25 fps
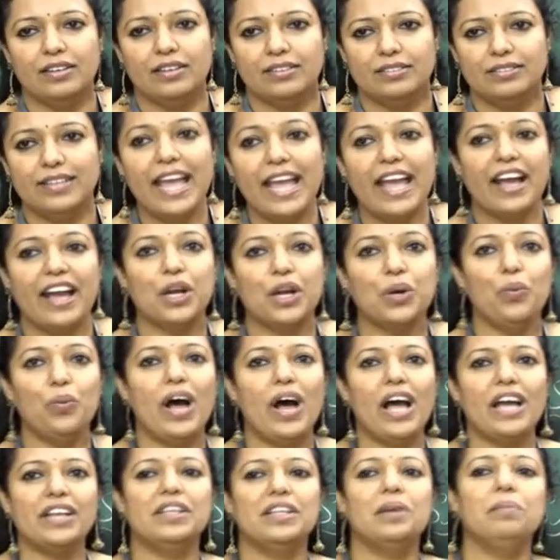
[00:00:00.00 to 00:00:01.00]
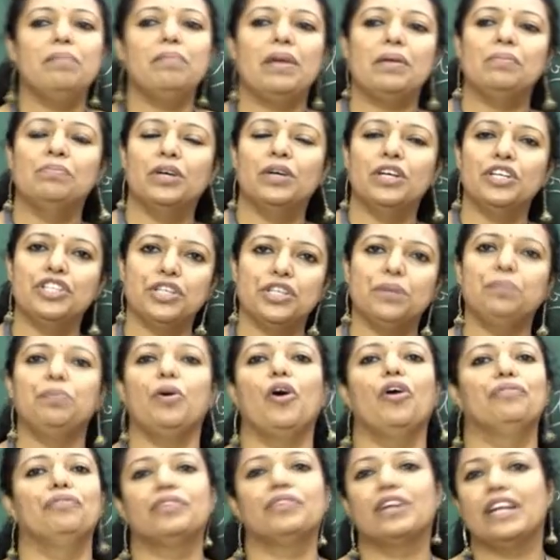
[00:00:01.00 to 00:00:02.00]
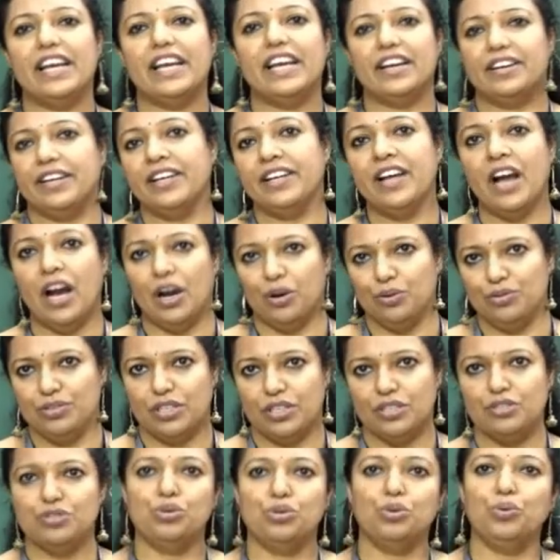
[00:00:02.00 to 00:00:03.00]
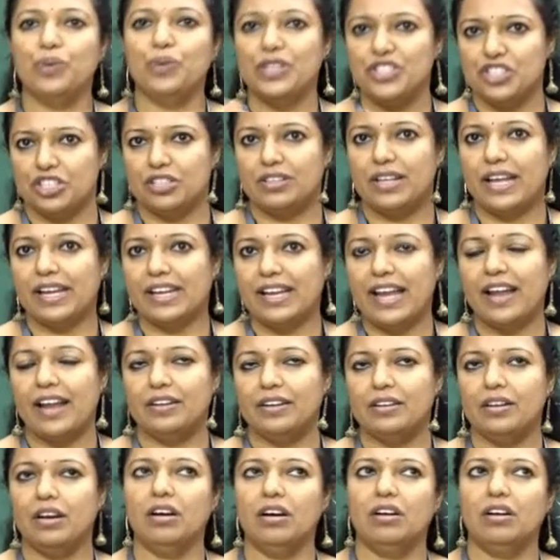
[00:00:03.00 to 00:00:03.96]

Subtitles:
they acquire the membership of clearing houses through which they can